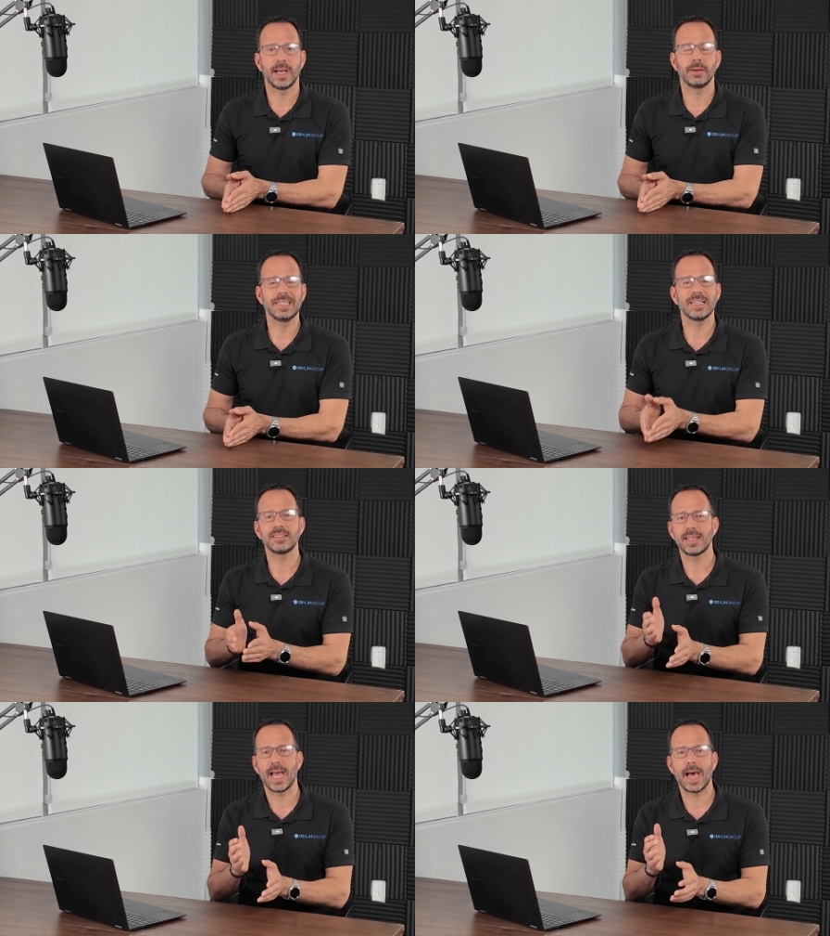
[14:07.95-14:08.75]
Now, it
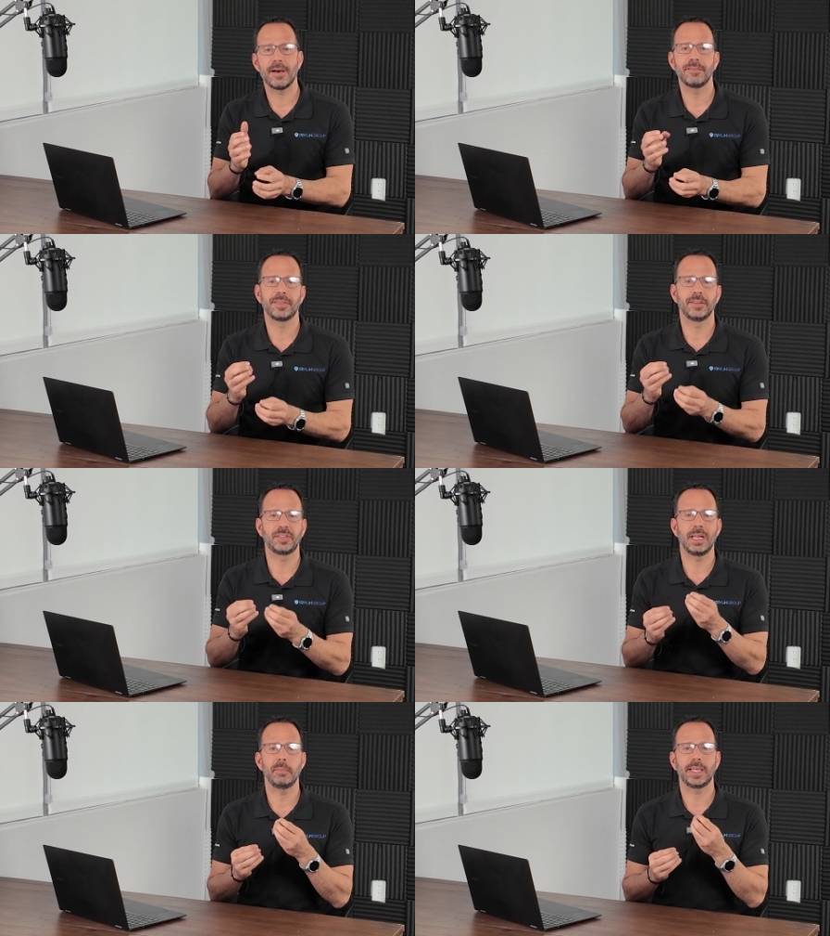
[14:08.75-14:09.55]
doesn't have the
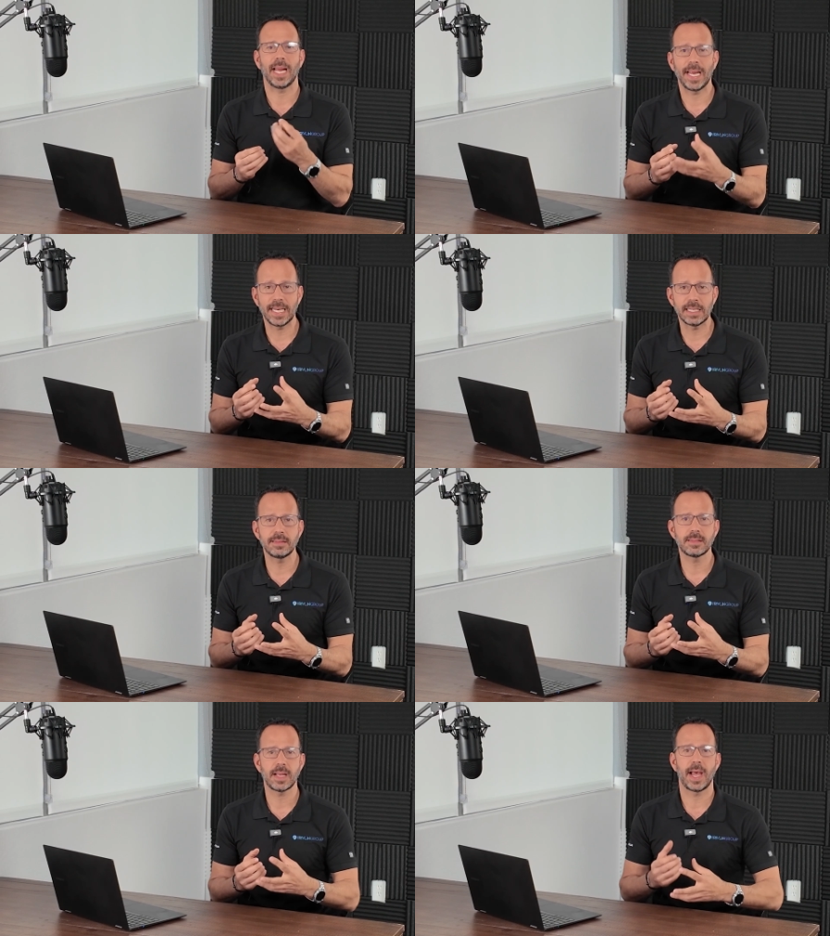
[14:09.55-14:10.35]
same
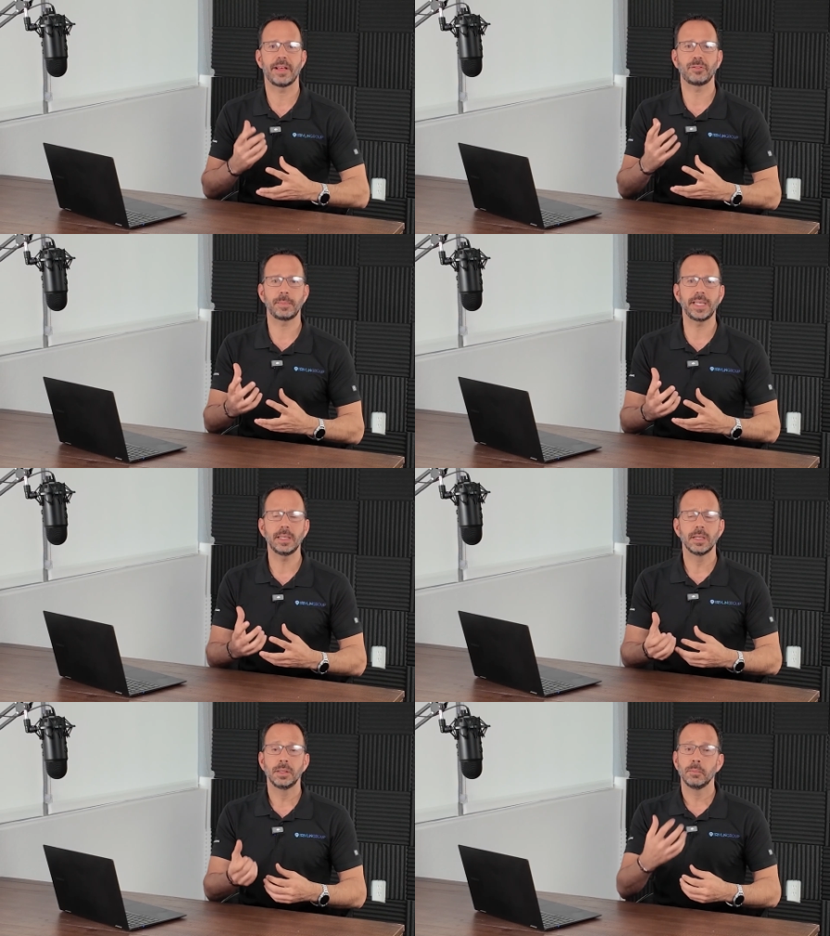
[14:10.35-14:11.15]
cadence as
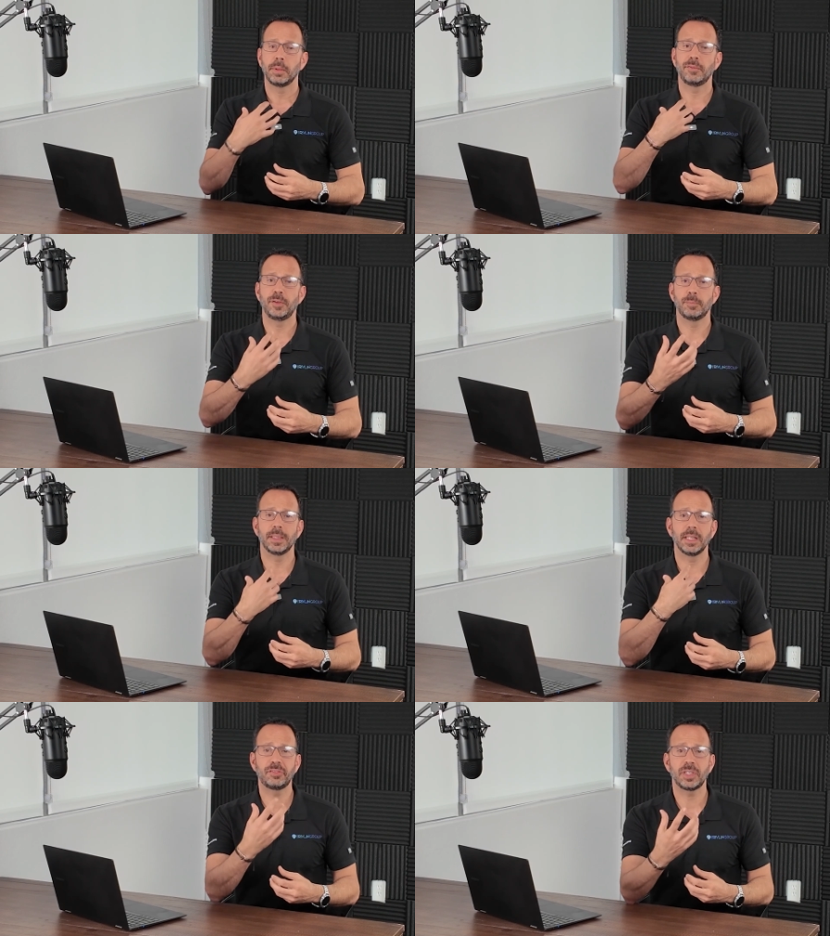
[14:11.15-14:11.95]
me, but if you've
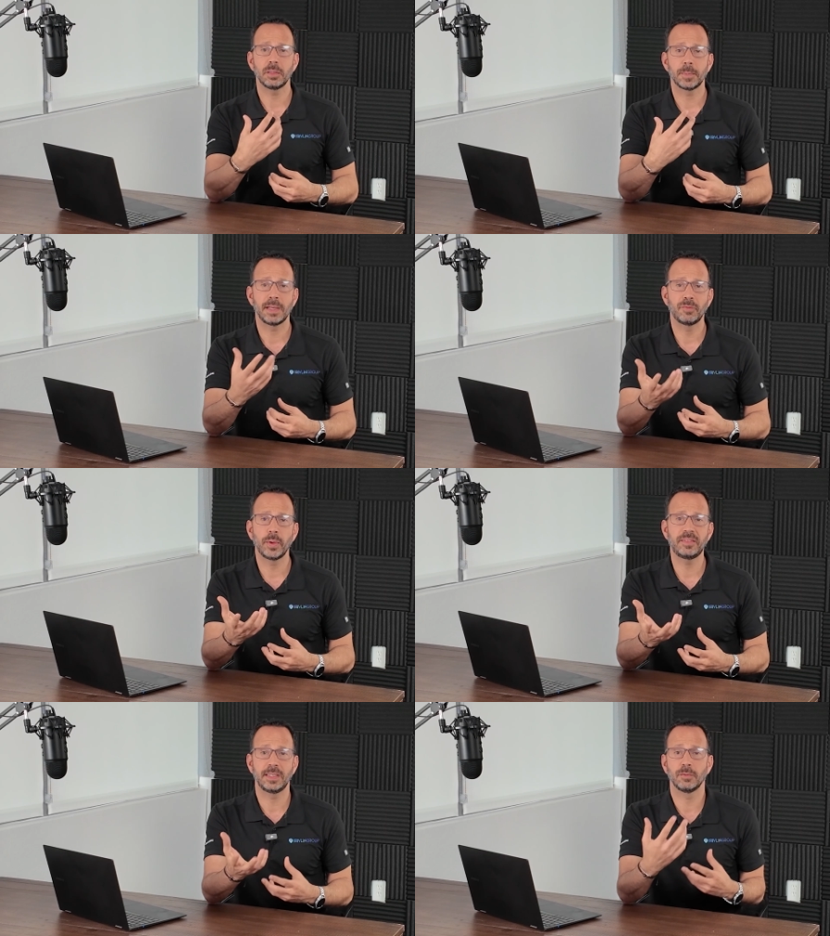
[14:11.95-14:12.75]
been listening to my
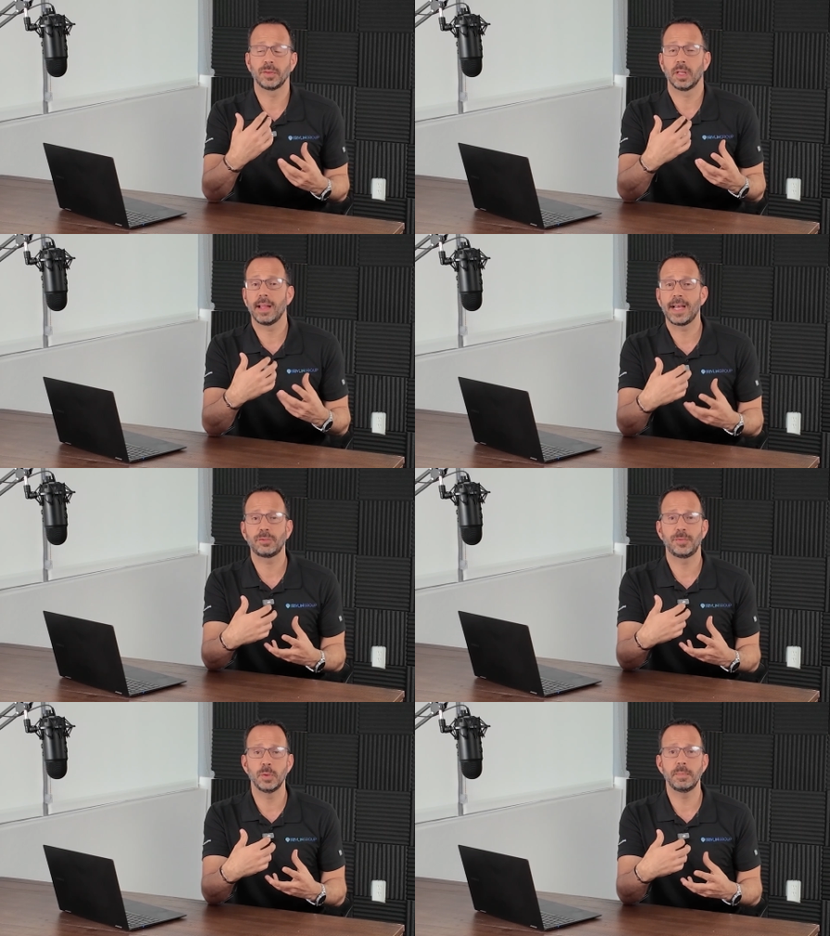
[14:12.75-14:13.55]
voice here for the
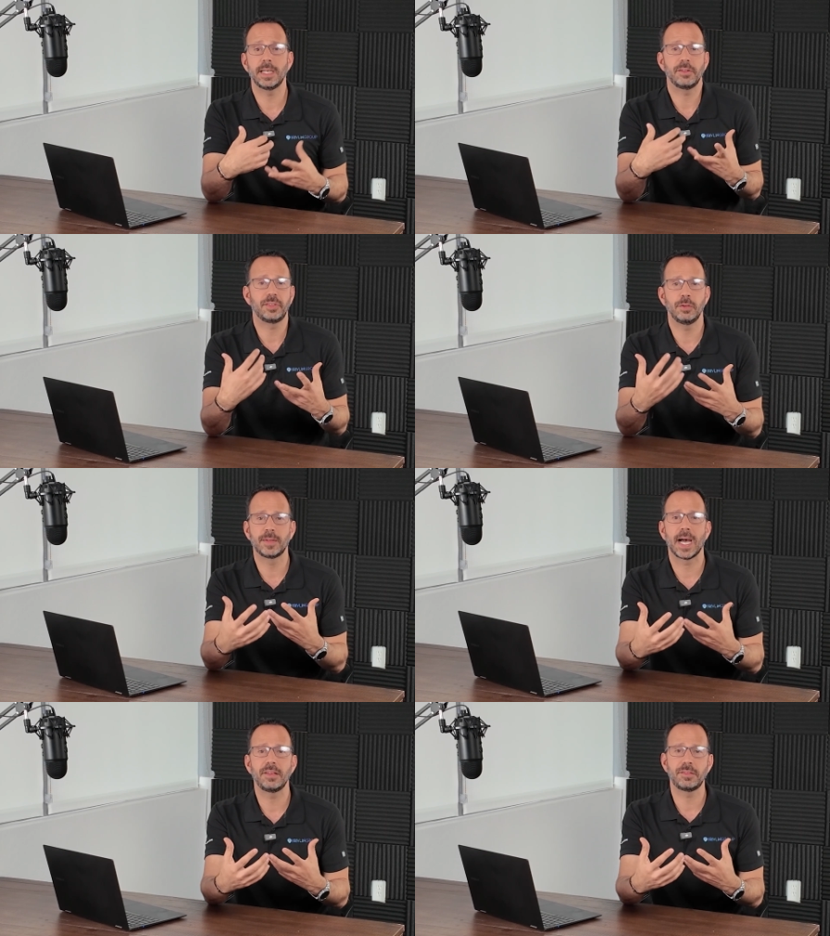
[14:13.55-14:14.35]
last few minutes,
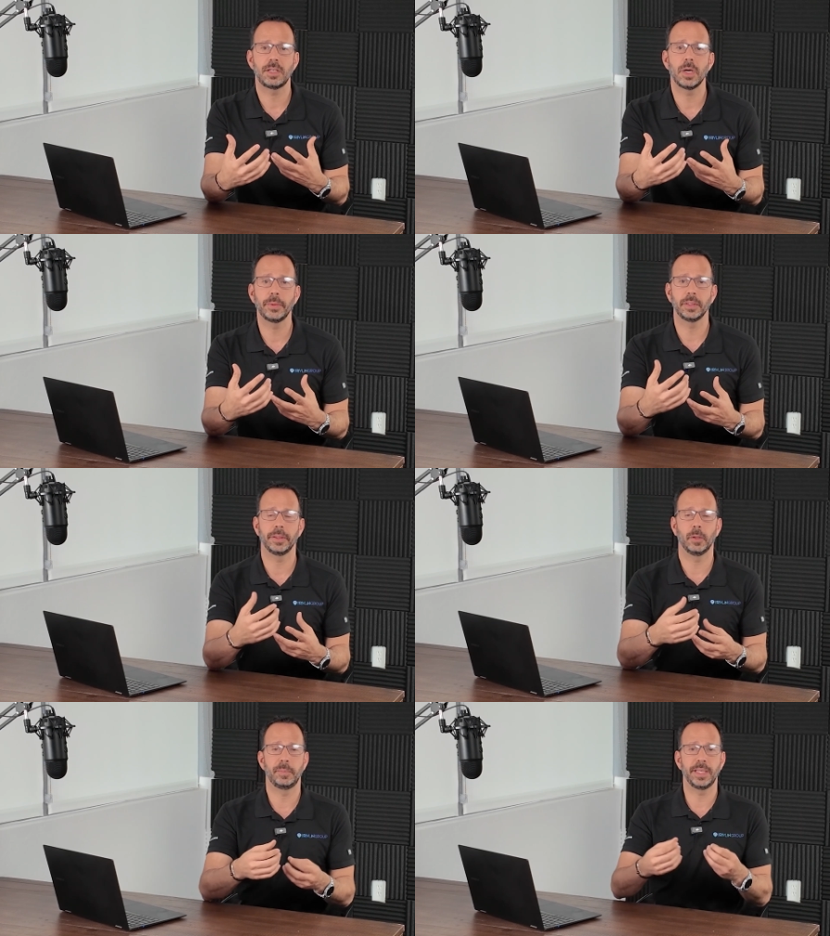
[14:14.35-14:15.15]
you've gotten to know it a
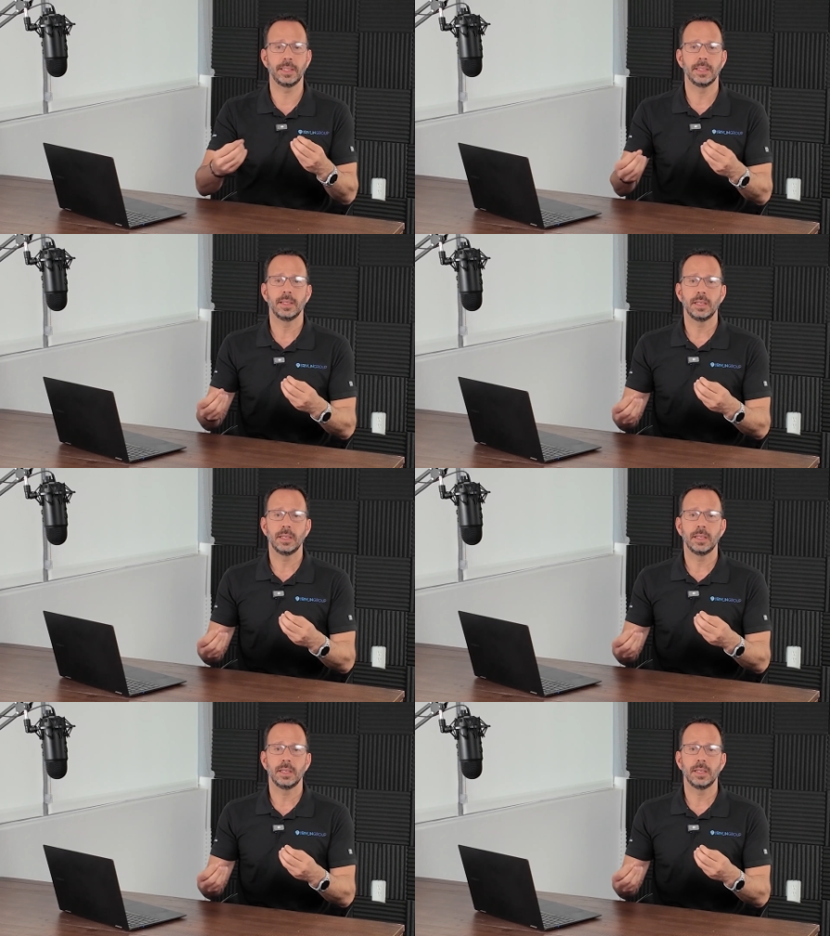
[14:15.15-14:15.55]
little bit.